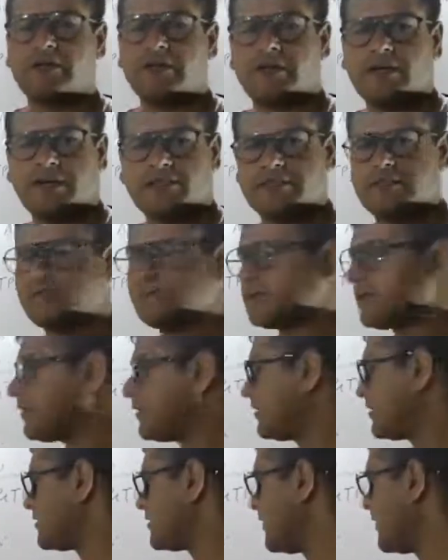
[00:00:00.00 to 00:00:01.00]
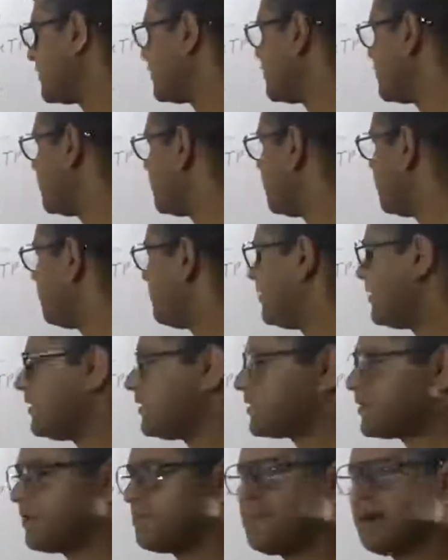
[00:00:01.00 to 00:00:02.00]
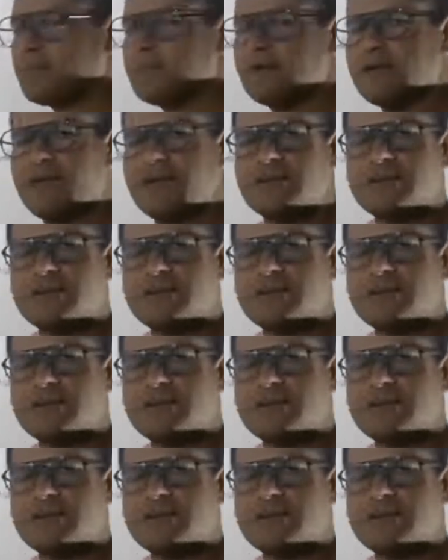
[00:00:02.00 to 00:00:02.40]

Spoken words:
acceptor site. P is the peptidyl